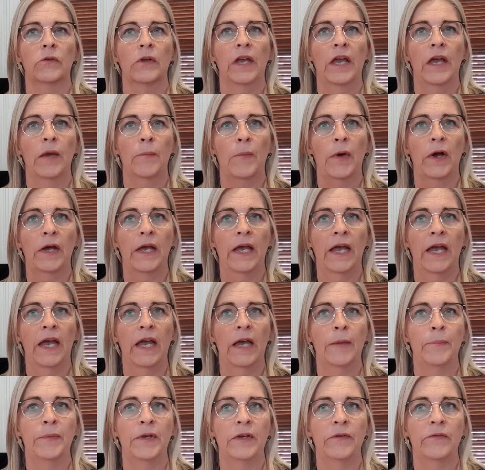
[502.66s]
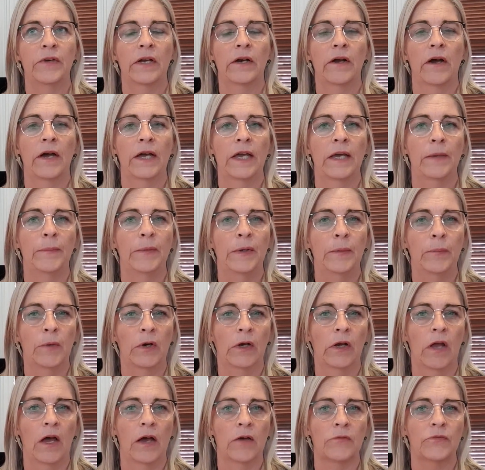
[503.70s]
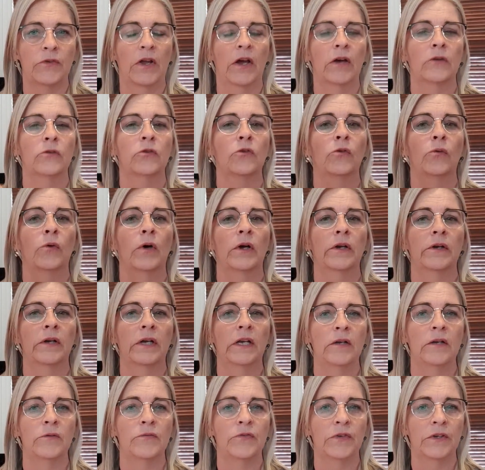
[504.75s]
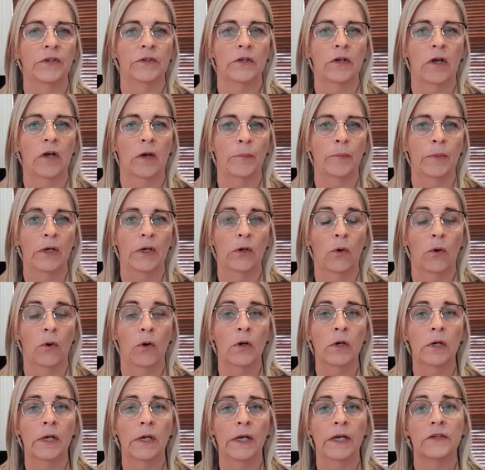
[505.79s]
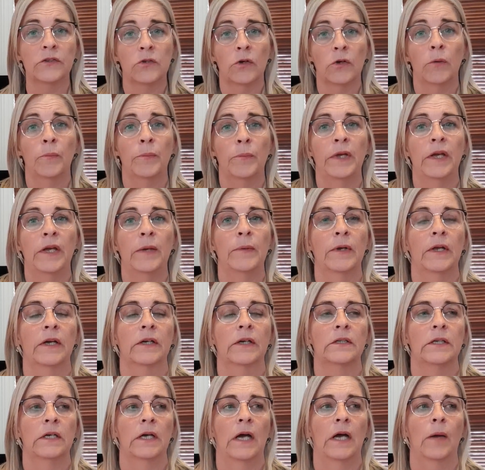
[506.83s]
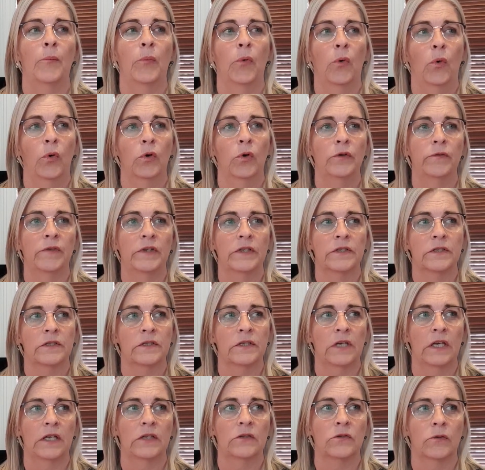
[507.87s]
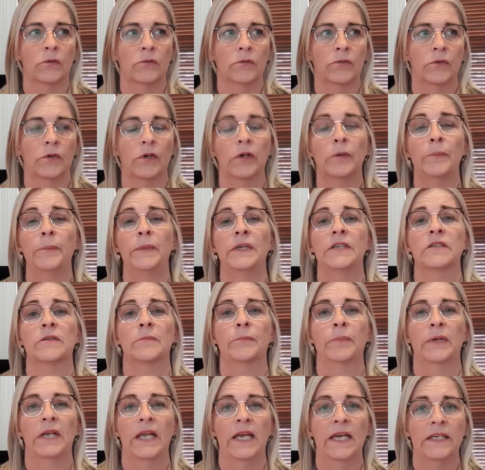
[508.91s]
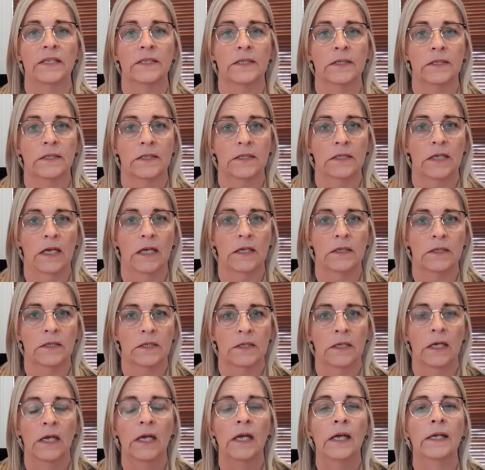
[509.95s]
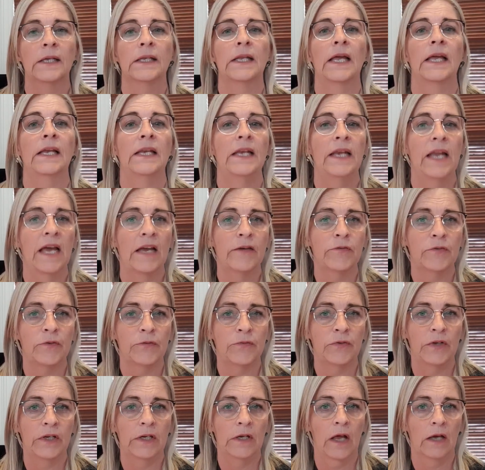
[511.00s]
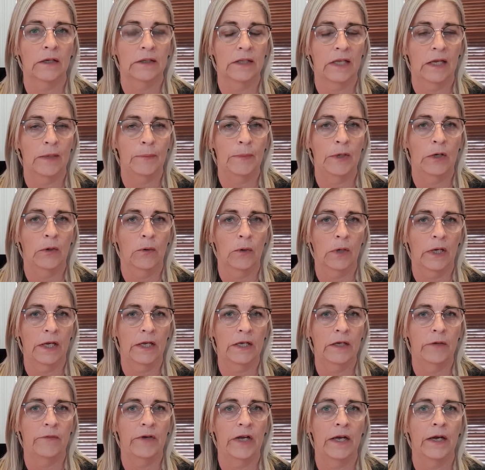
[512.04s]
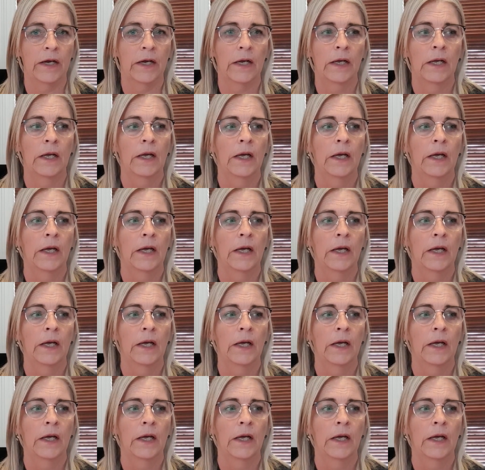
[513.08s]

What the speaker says: am I happy where I am in my life now? Do I really feel that I belong? And some people actually are born with a sense of a misplaced sense. They never feel like they belong anywhere.